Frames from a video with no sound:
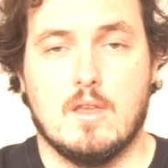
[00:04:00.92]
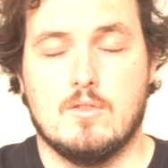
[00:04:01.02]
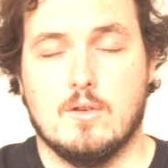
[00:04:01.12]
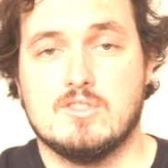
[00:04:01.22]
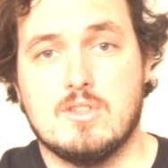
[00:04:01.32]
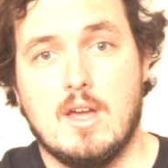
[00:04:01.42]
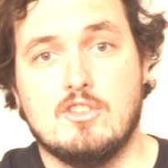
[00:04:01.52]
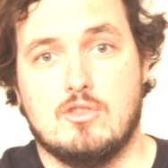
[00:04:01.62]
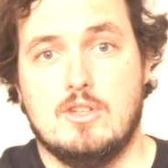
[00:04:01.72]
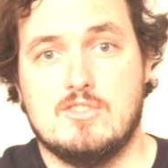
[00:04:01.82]
They'll start
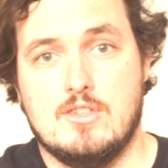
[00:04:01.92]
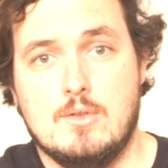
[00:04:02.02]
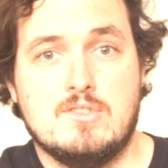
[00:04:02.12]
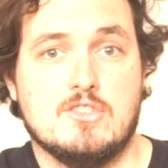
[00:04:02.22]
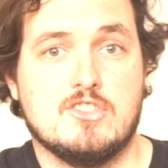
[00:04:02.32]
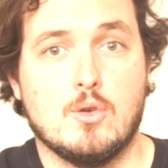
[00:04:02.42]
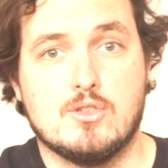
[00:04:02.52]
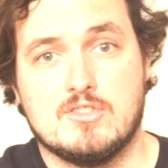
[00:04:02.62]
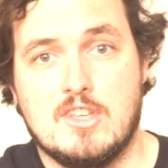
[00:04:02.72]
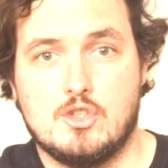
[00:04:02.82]
introducing you to social
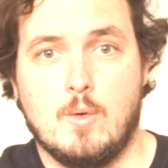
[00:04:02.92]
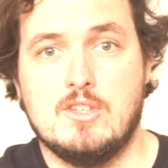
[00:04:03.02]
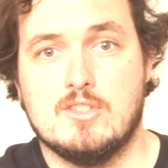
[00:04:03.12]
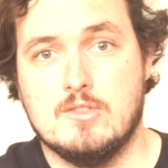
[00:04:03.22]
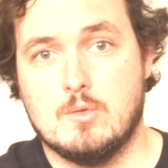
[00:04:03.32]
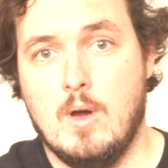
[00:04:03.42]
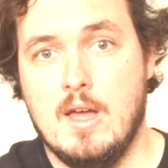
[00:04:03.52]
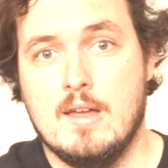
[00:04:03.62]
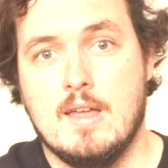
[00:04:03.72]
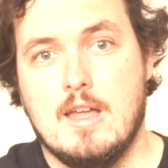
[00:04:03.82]
situations where